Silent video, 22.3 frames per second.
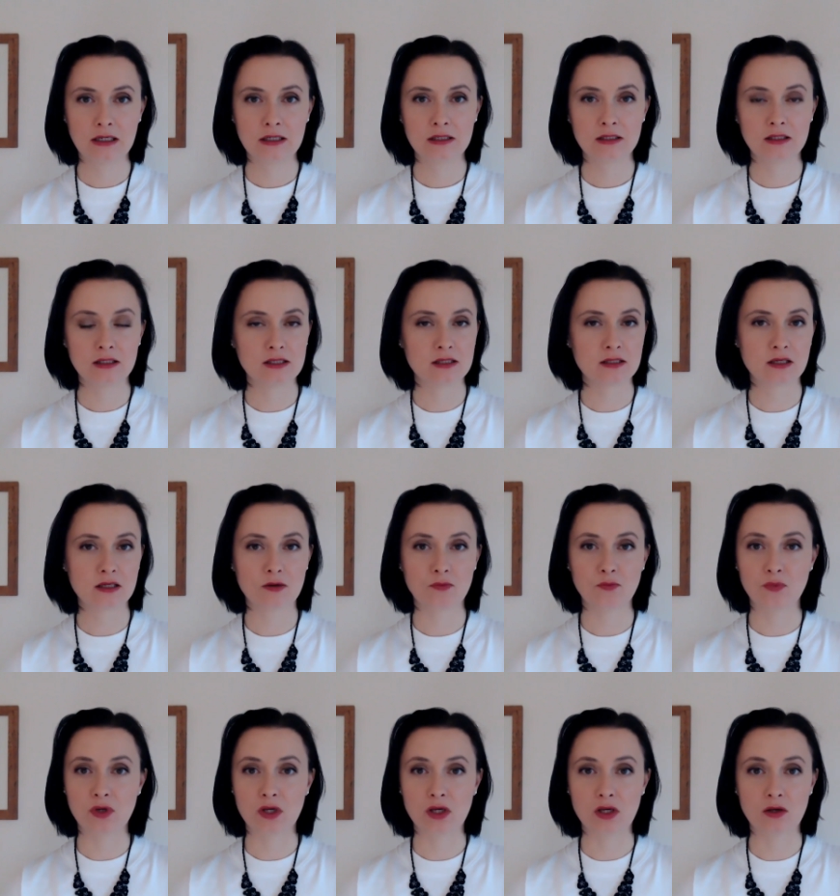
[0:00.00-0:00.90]
These
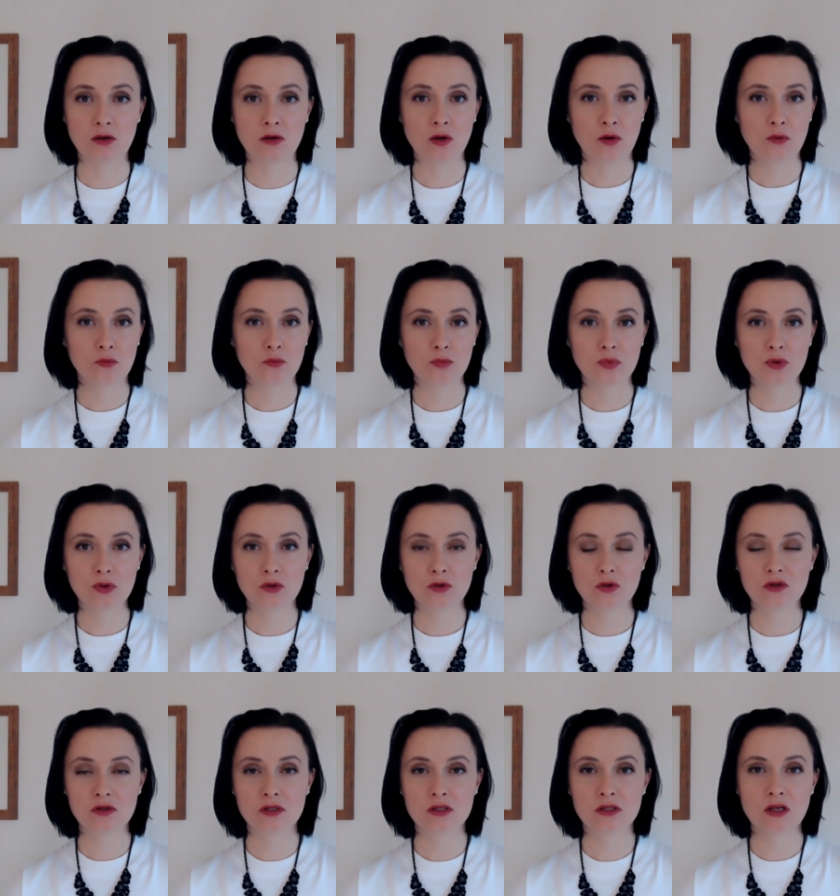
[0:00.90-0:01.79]
can be
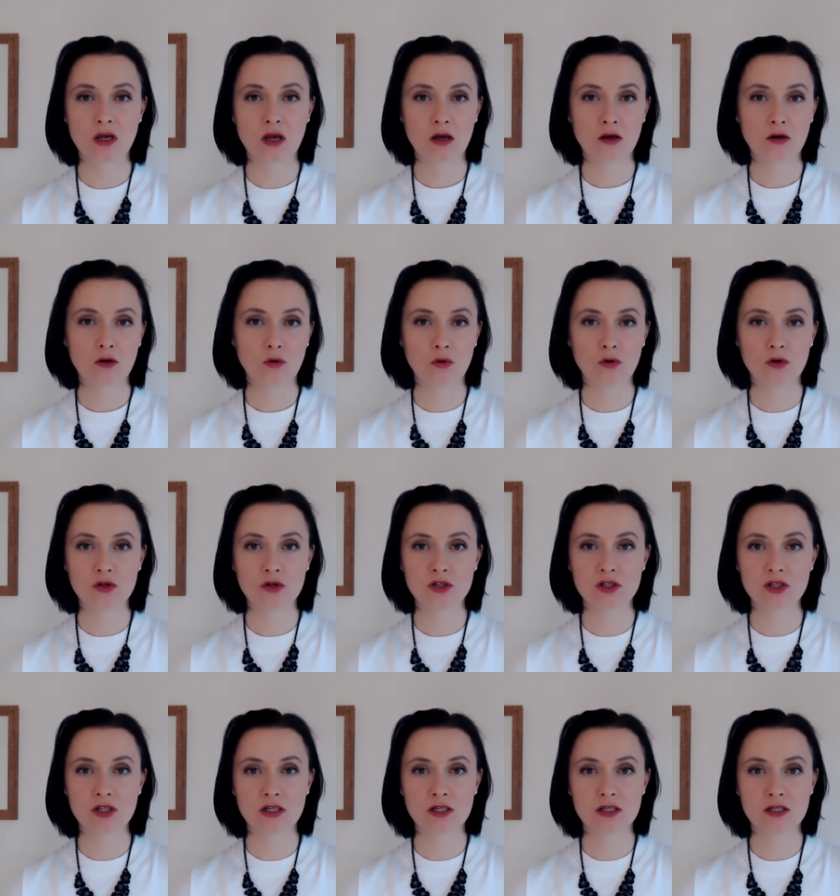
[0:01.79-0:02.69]
books,
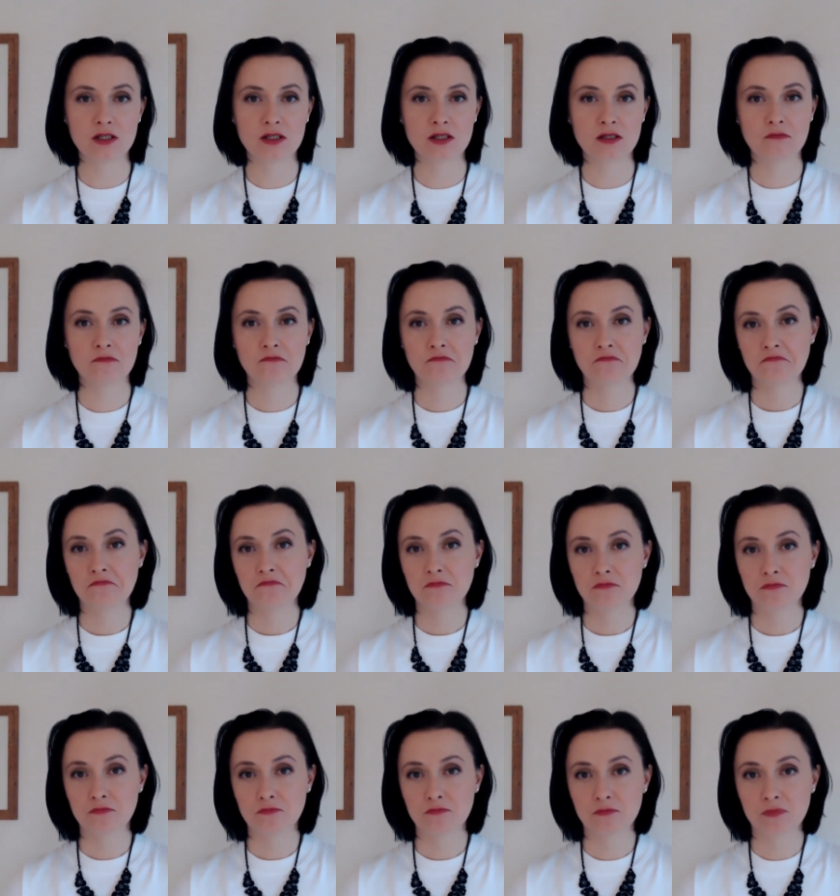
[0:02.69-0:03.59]
courses,
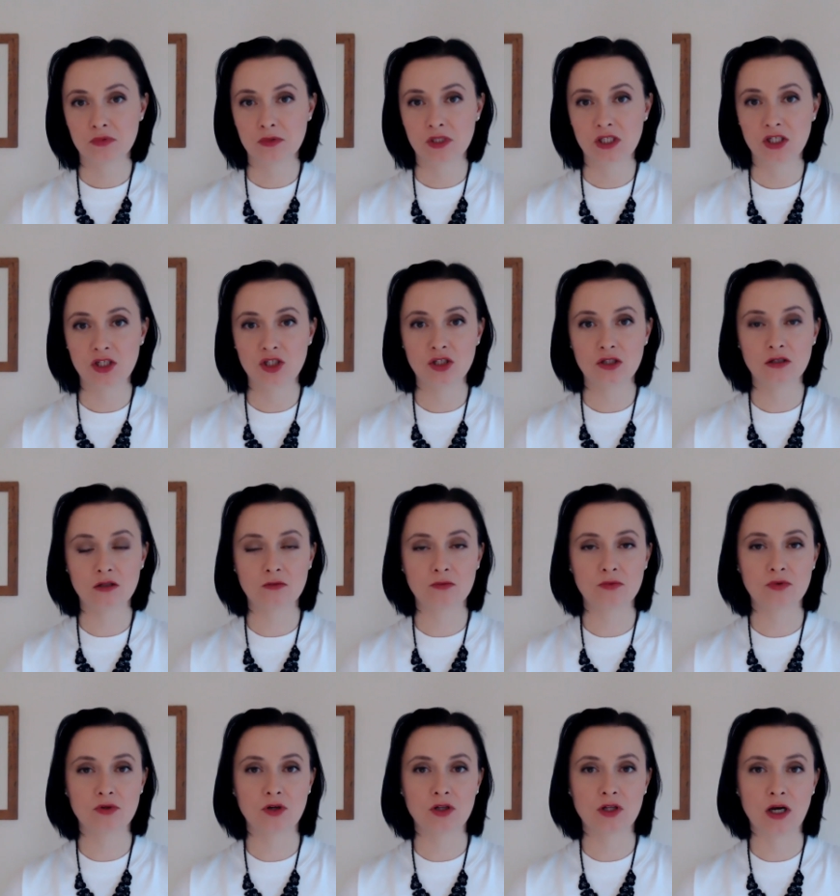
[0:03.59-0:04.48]
digital
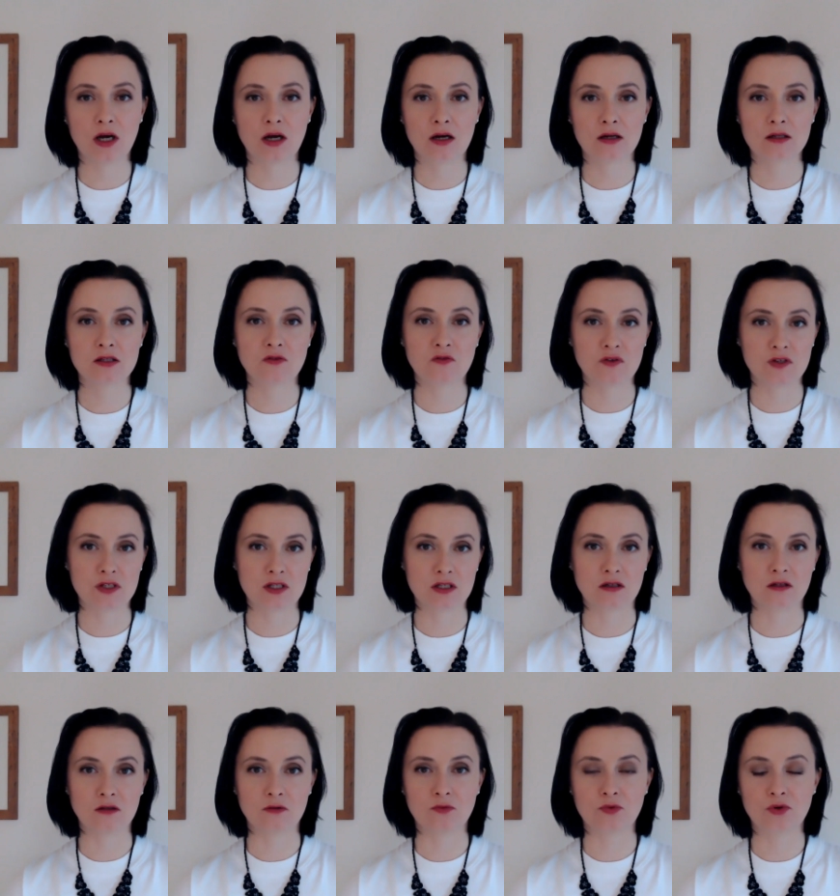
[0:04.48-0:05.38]
products,
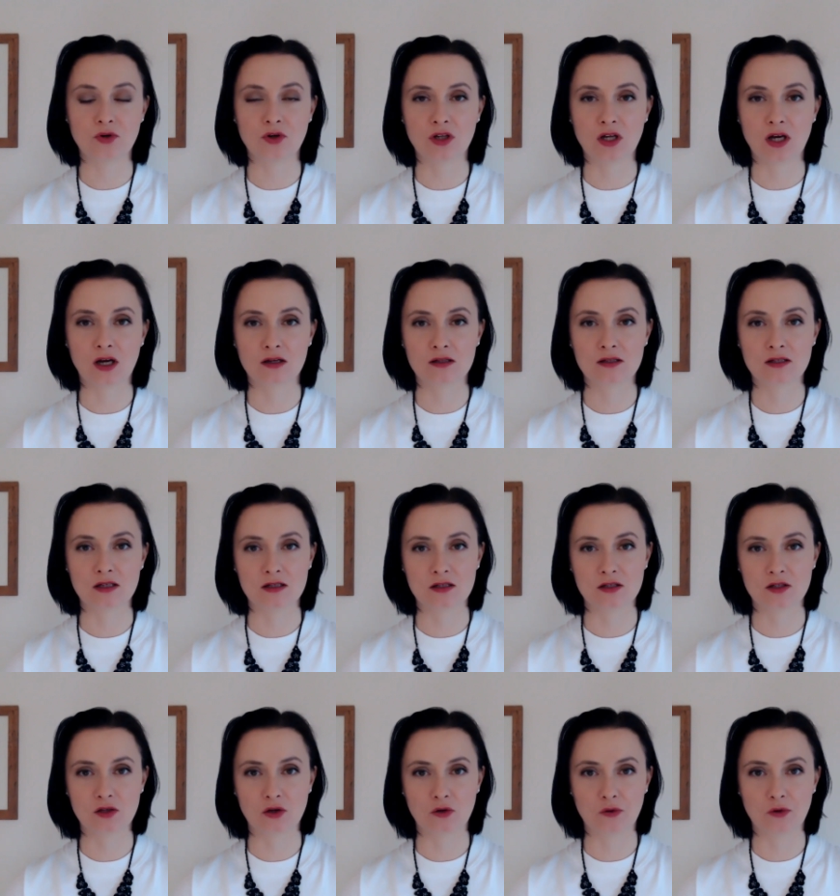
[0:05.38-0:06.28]
physical products, and
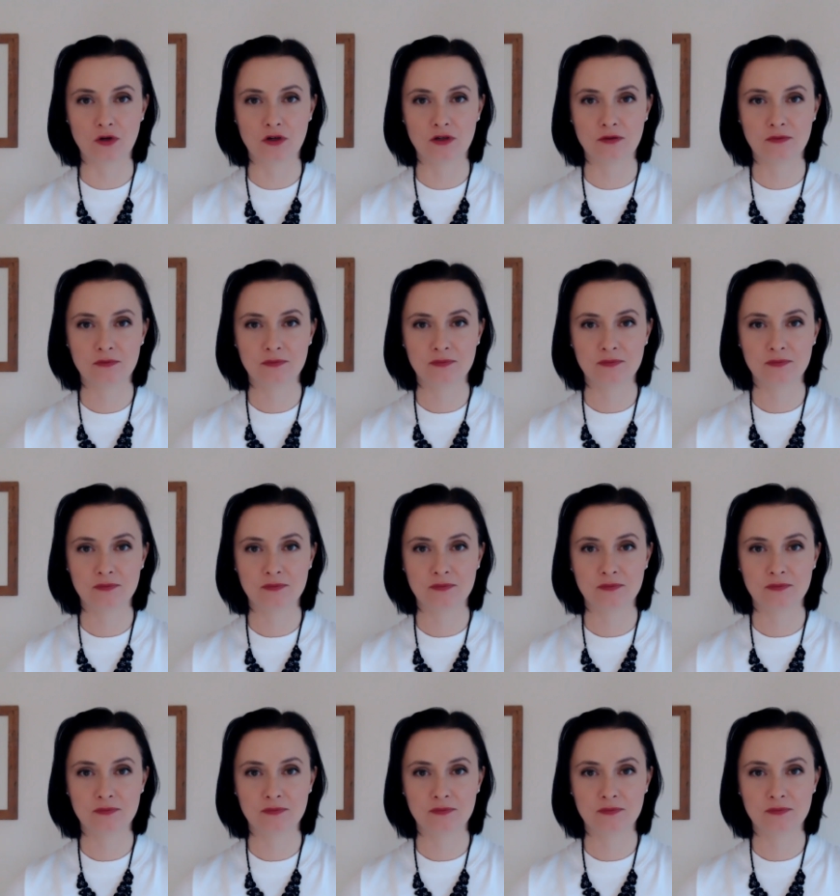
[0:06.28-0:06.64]
so on.